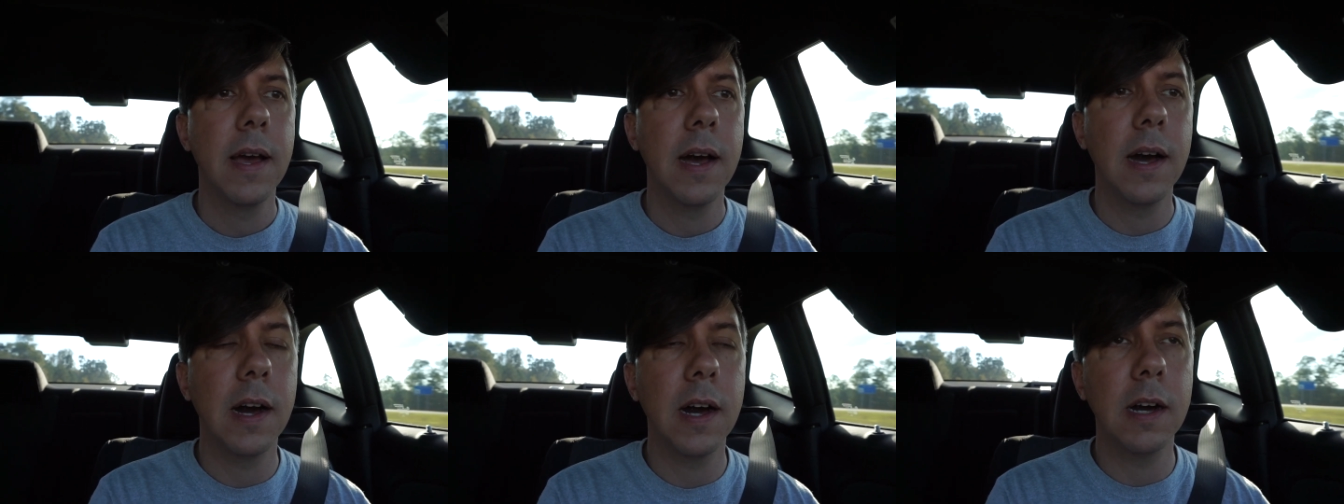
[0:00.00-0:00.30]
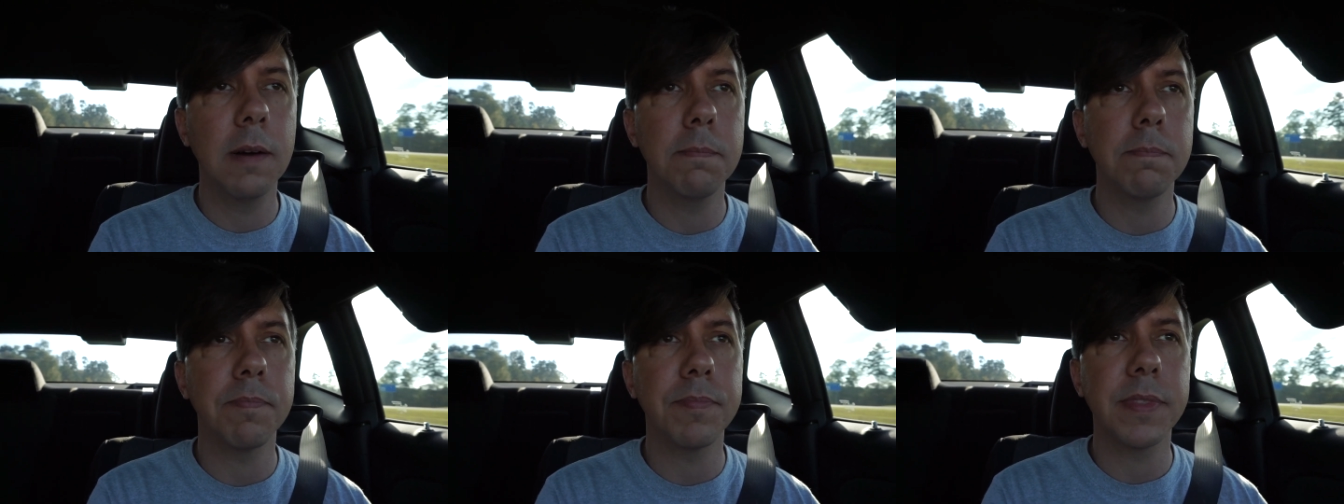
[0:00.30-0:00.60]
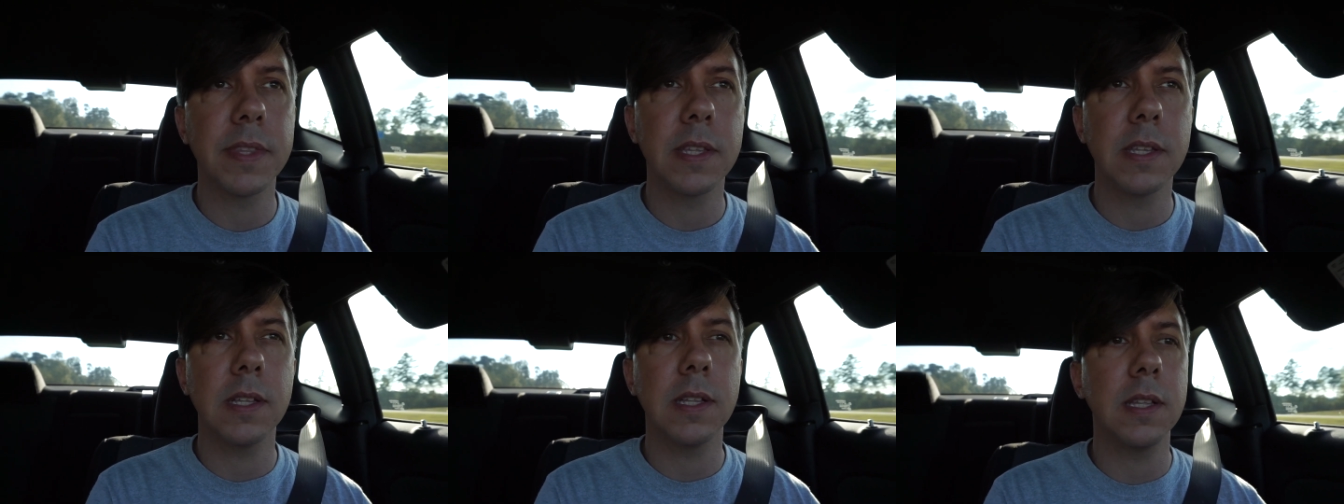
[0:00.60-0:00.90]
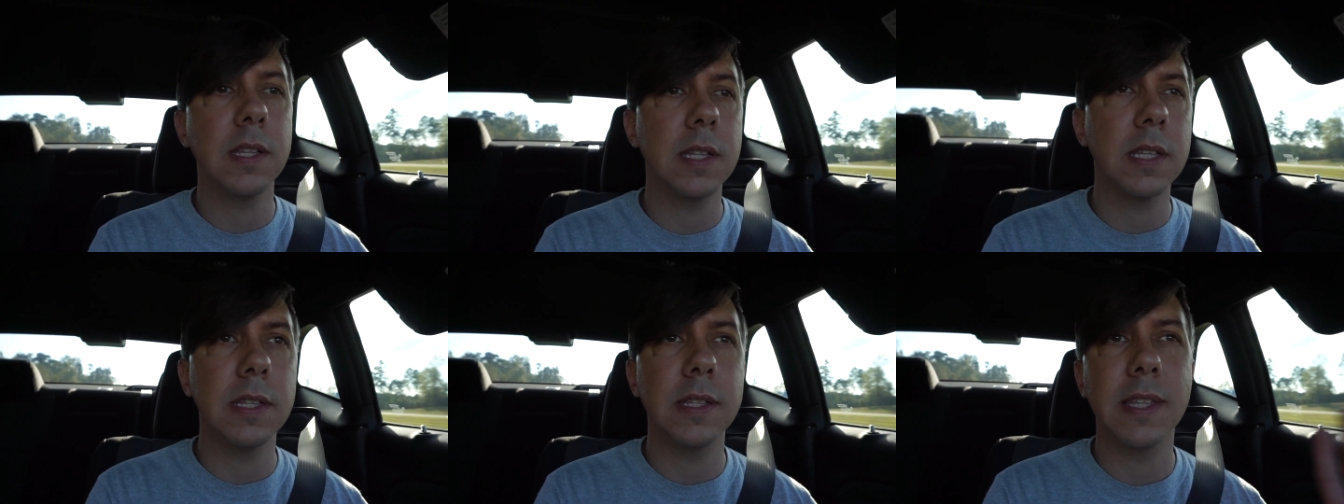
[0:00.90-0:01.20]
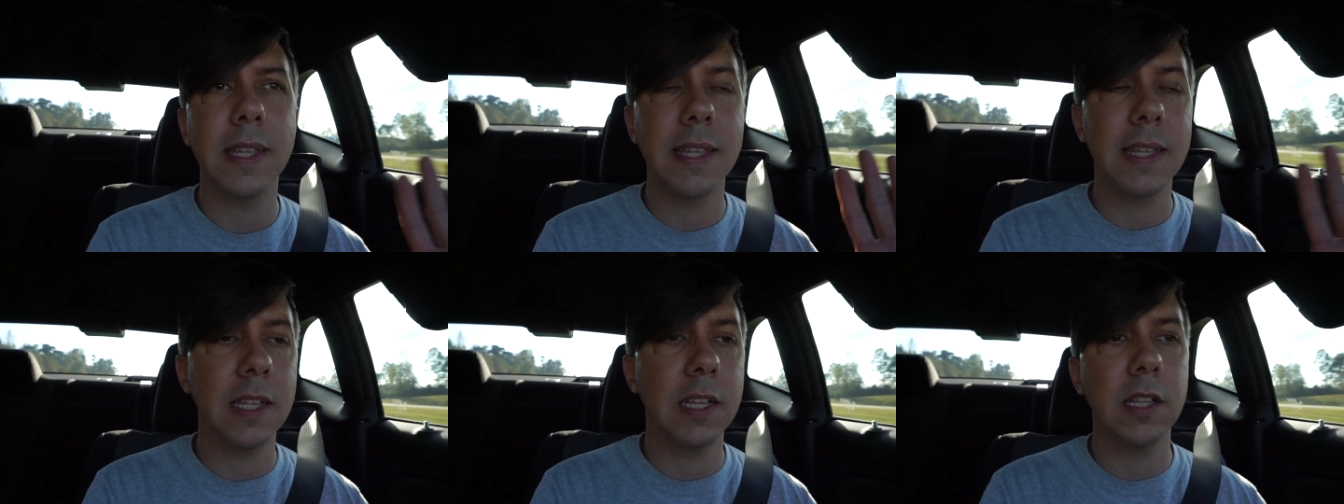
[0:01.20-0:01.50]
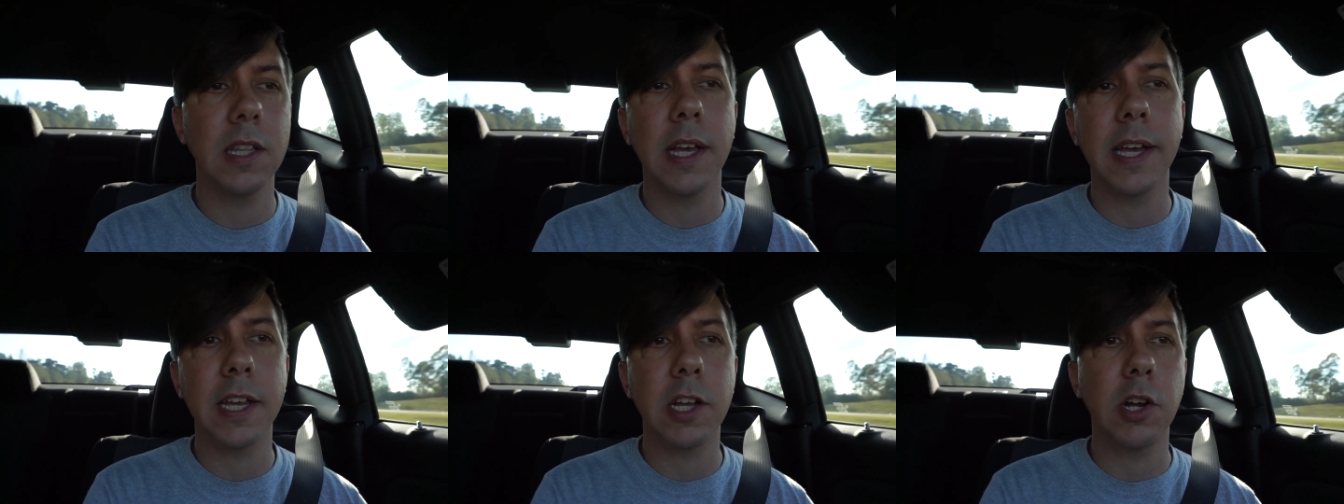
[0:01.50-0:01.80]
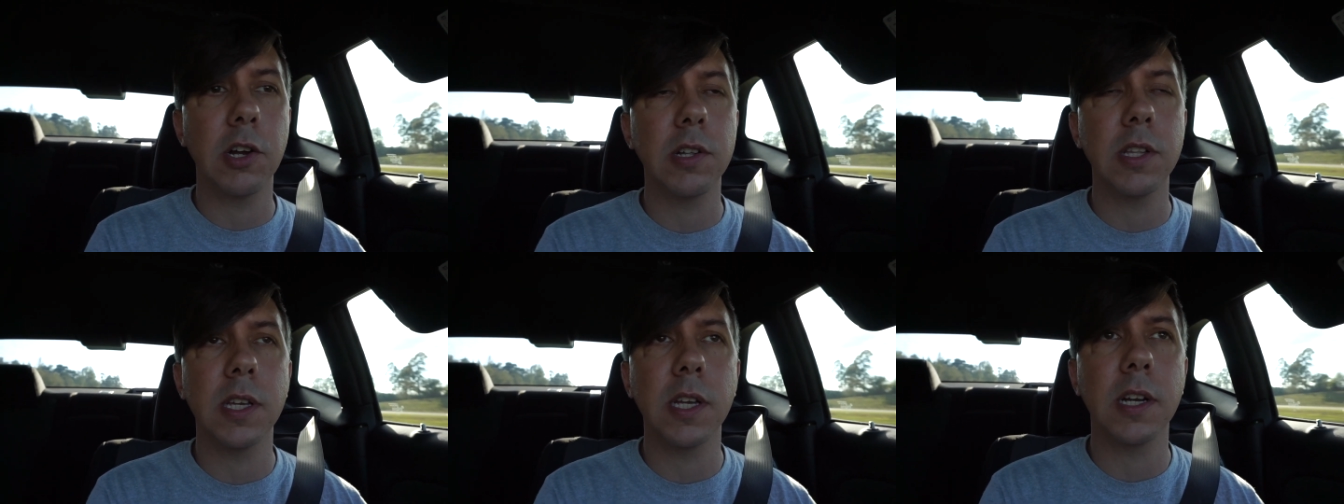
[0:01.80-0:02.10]
um, like
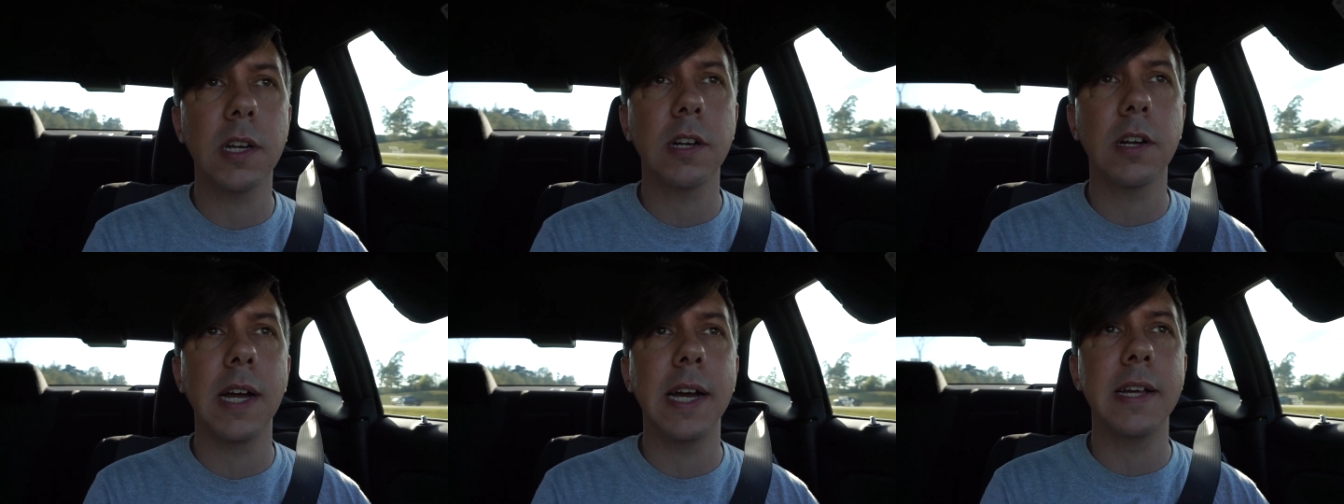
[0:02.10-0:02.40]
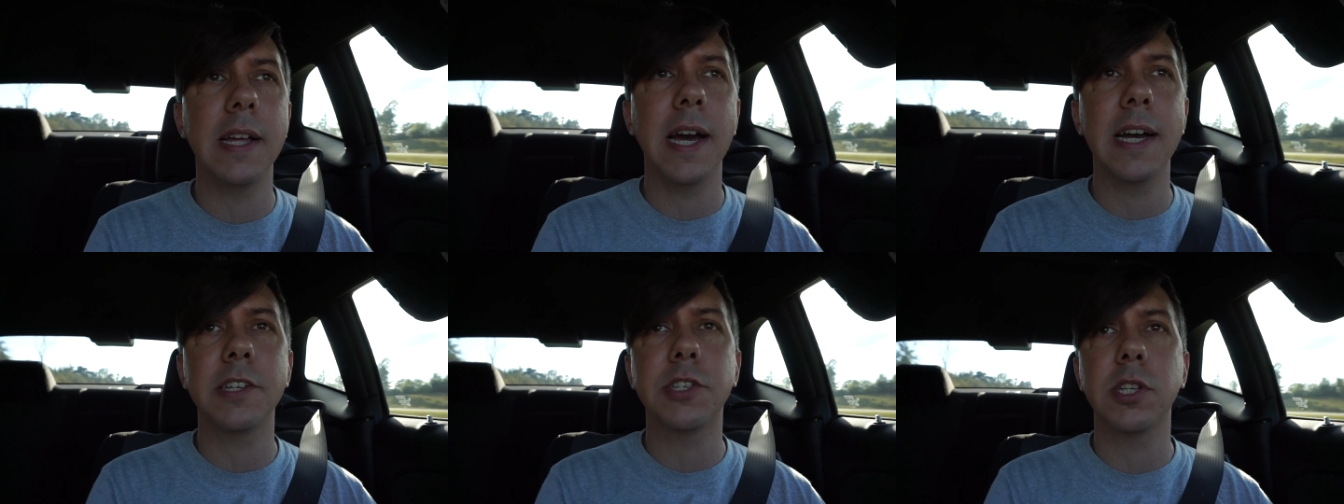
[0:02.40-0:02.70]
earlier I,